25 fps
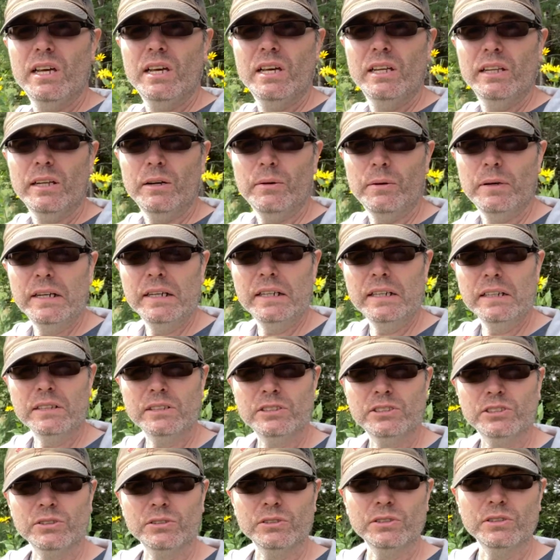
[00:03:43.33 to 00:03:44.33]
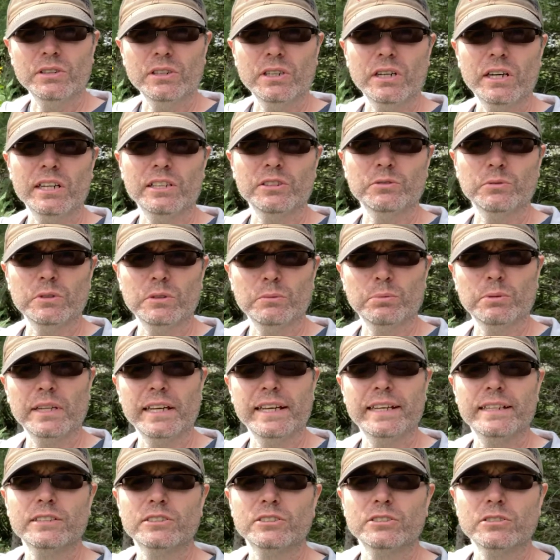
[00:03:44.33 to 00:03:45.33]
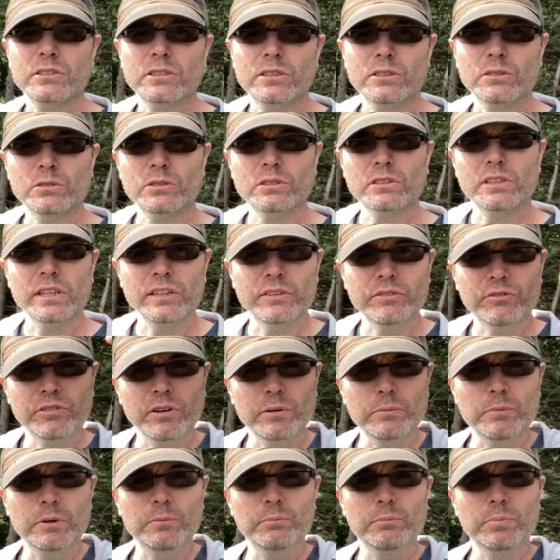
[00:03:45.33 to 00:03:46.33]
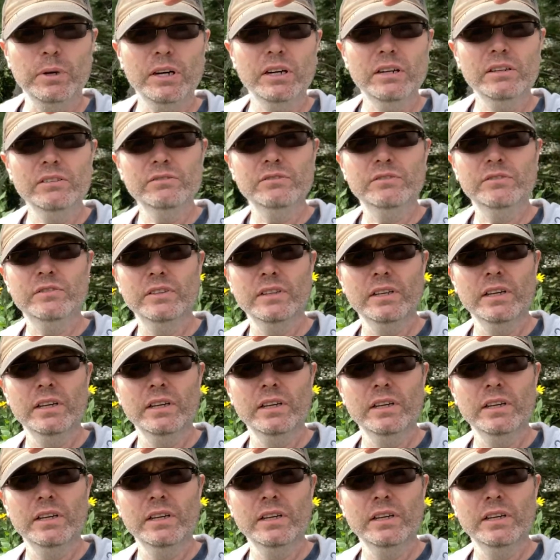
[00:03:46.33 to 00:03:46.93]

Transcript: That way I can show you guys what the plan is going to look like from above,